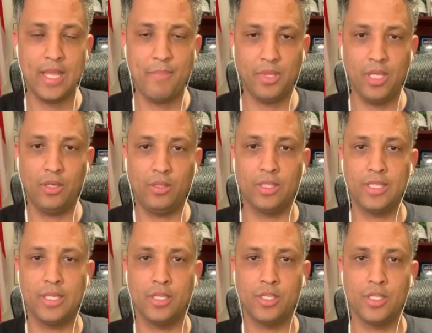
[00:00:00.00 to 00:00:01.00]
way that political
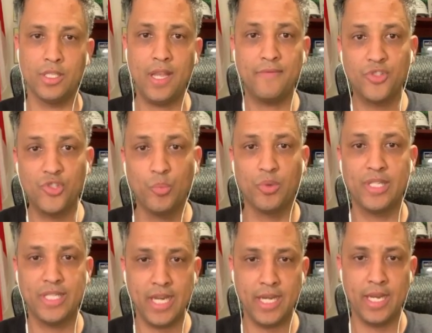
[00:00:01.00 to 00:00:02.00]
decisions have
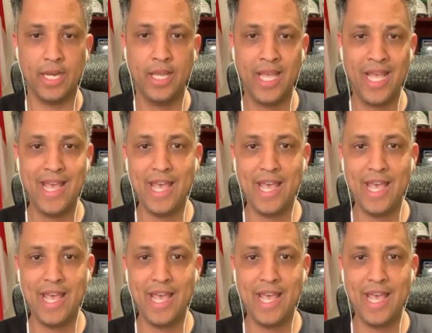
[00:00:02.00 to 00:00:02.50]
superseded